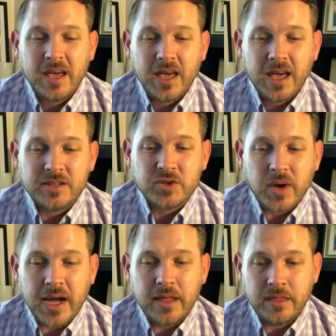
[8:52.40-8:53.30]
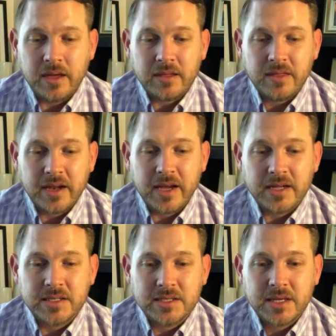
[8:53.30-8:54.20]
And so I think that
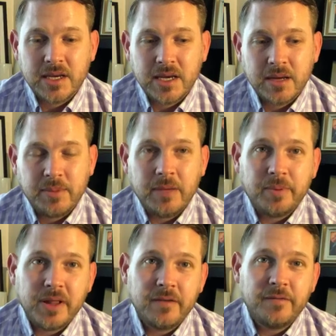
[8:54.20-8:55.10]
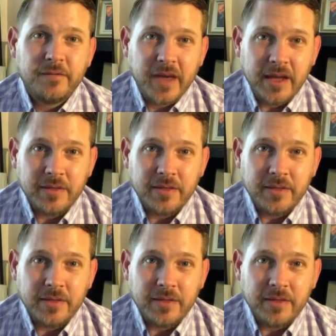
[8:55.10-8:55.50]
as people of faith,